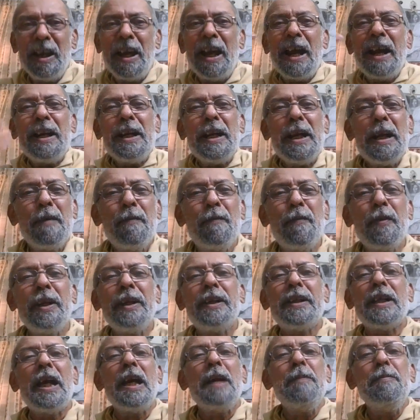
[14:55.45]
And
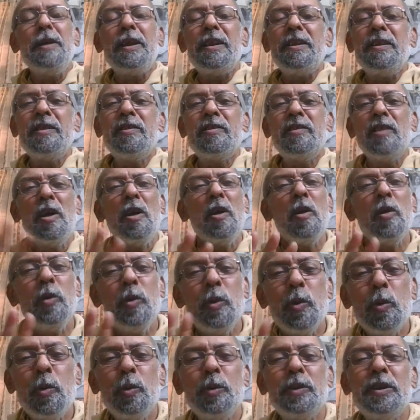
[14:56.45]
every time it is
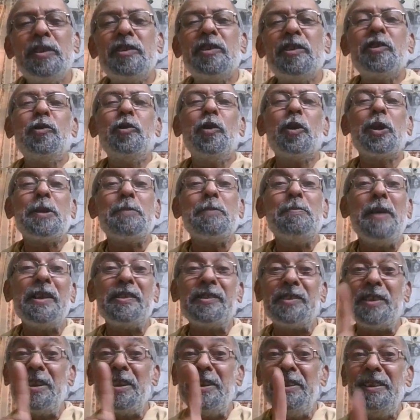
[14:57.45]
no, this is not a
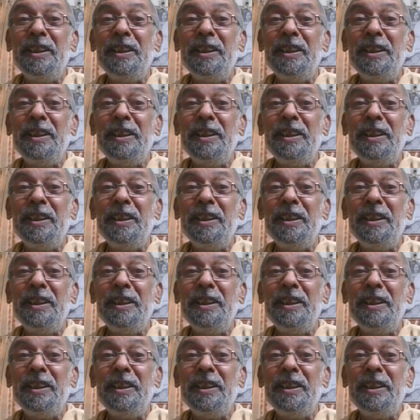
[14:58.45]
master.